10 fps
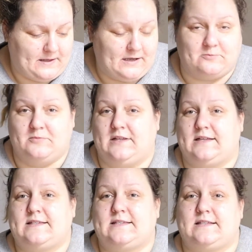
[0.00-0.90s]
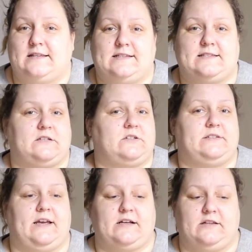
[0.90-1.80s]
let's
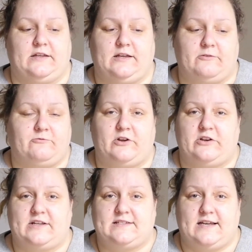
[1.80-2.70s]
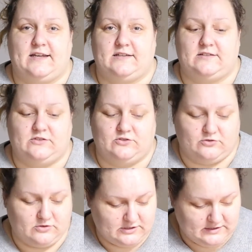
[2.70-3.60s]
start tackling. I'm very excited
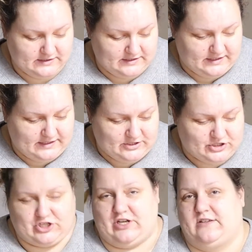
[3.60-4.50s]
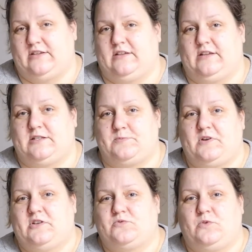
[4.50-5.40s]
to share the
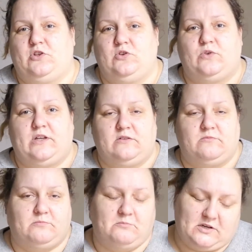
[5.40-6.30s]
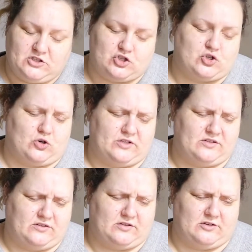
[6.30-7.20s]
experience with you in much
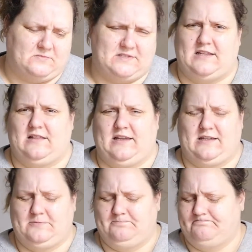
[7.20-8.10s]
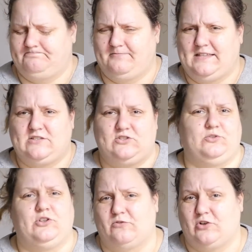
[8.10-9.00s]
shorter terms than like
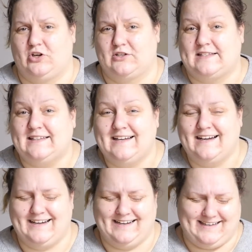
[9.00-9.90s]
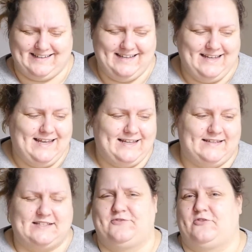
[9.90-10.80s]
studio vlogs.
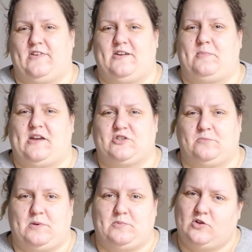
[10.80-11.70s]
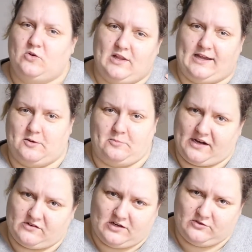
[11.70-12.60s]
That's for very patient people who like a
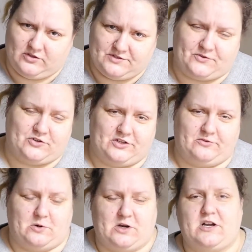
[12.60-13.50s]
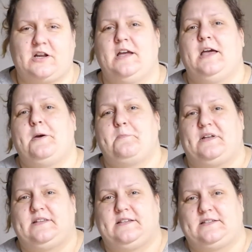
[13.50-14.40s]
background noise for their work, but